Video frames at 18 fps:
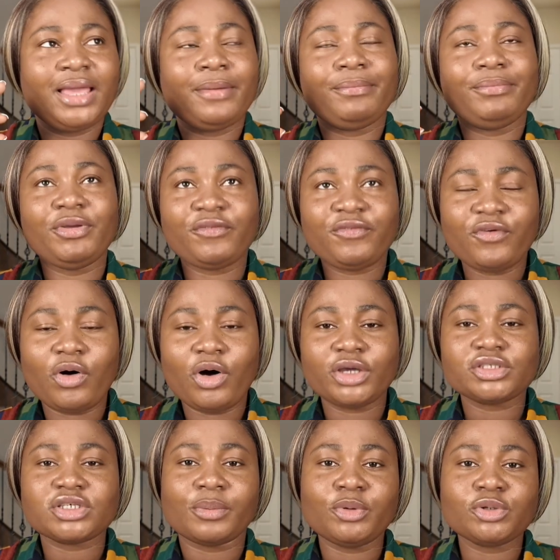Before,
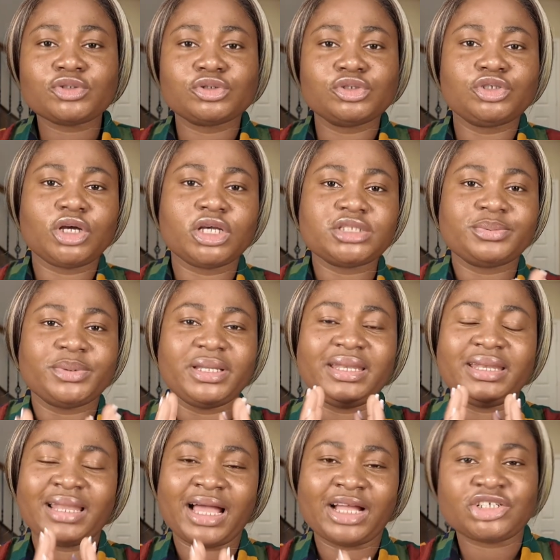it's supposed to just be
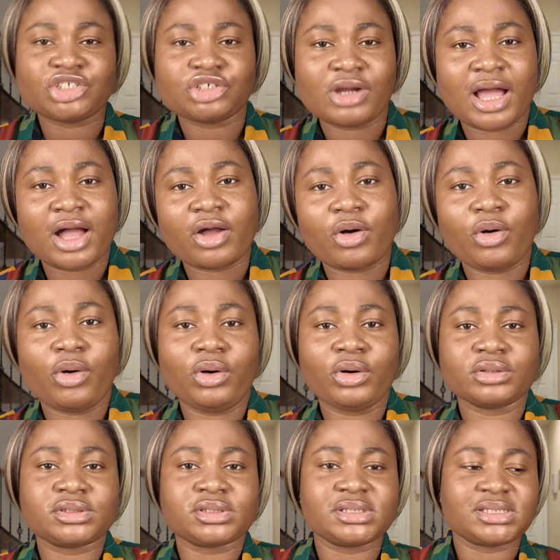natural
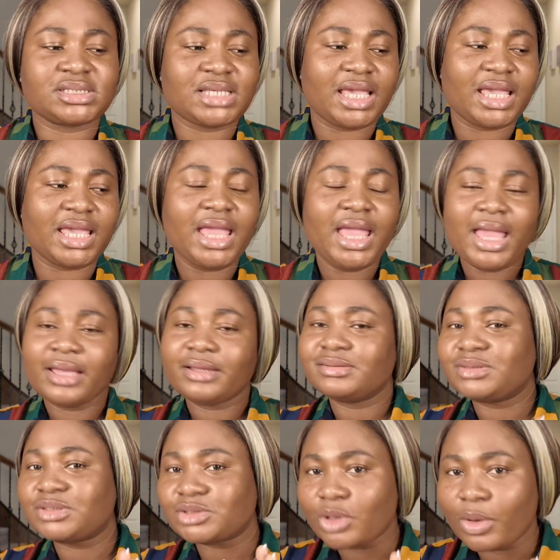cause to say
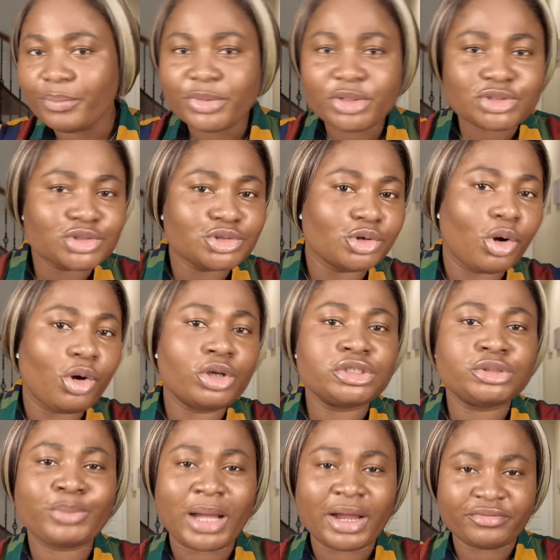submit to your
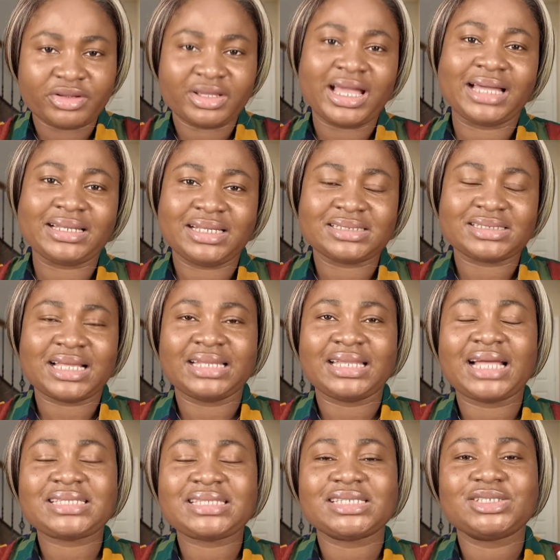husband regardless, and
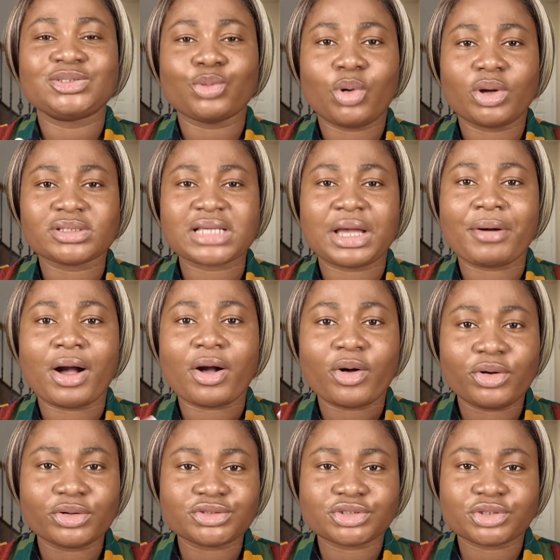that is what our
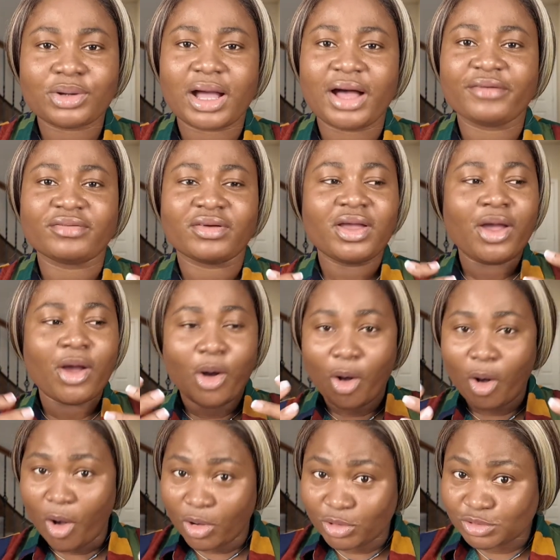culture have
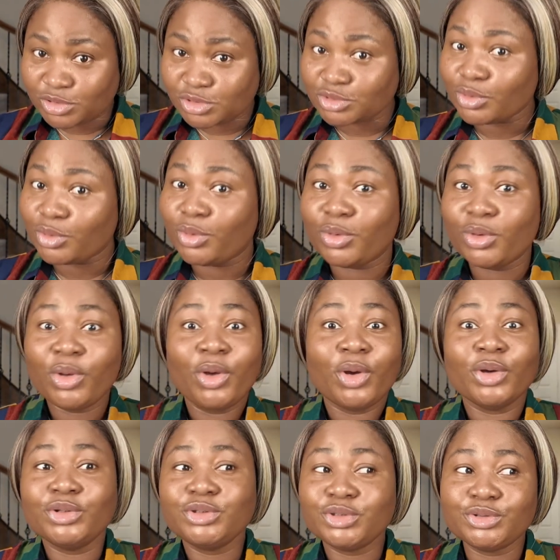also,
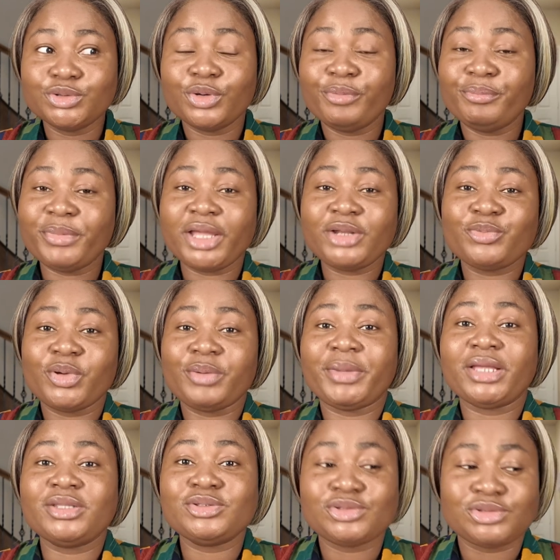you know, made
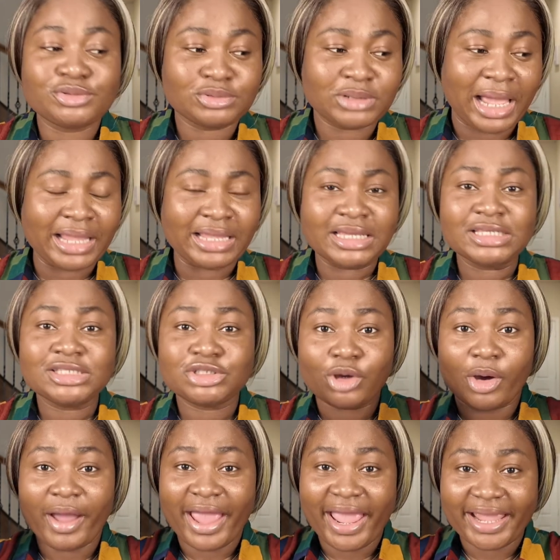women do. Like, is
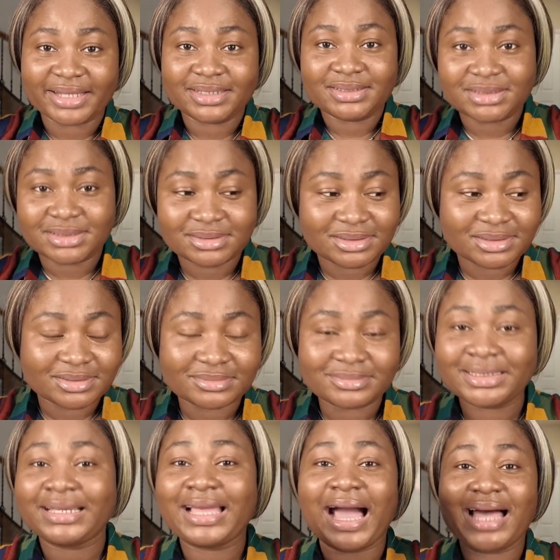your head
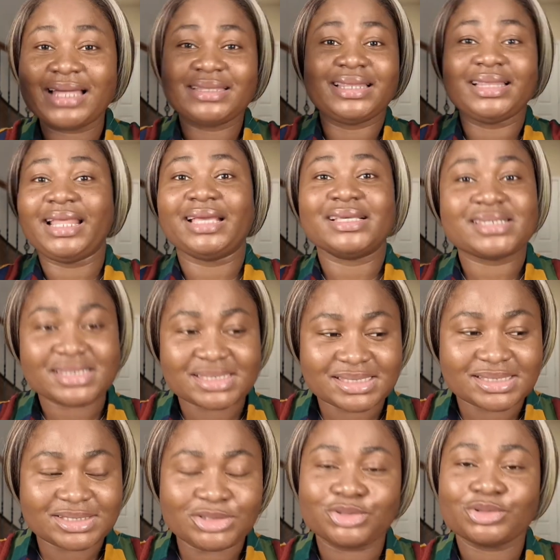regardless,
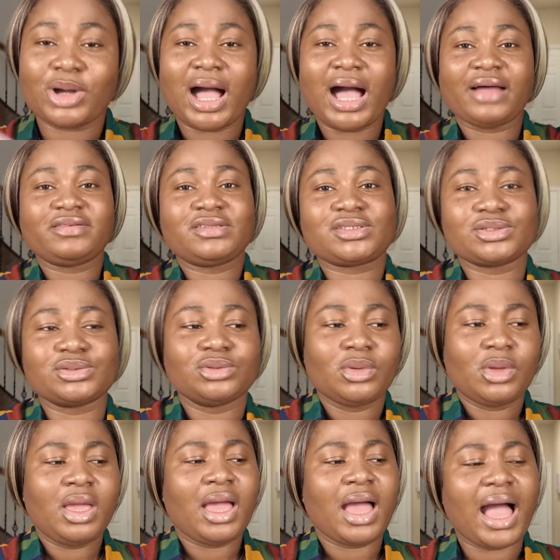you have to.
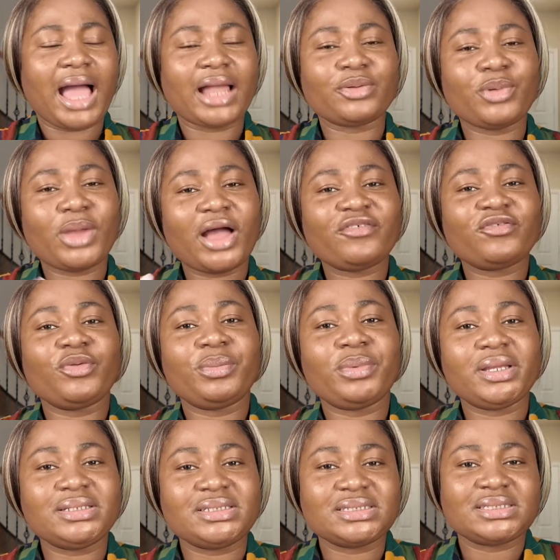And we have
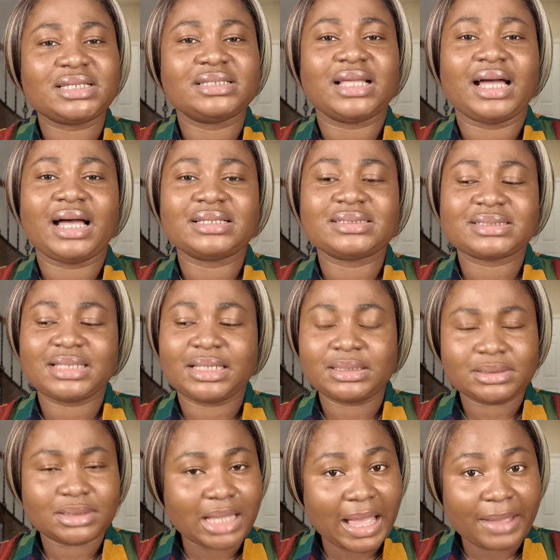women these days that are
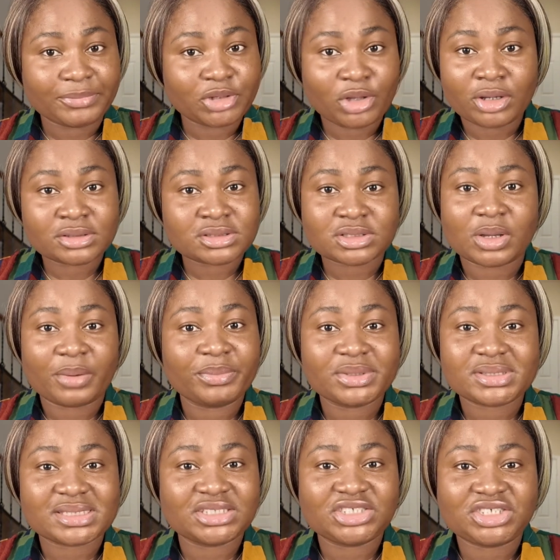saying, I'm not
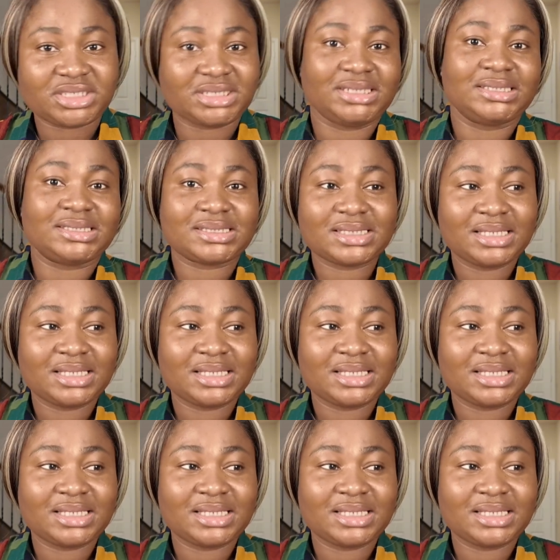submitting shit.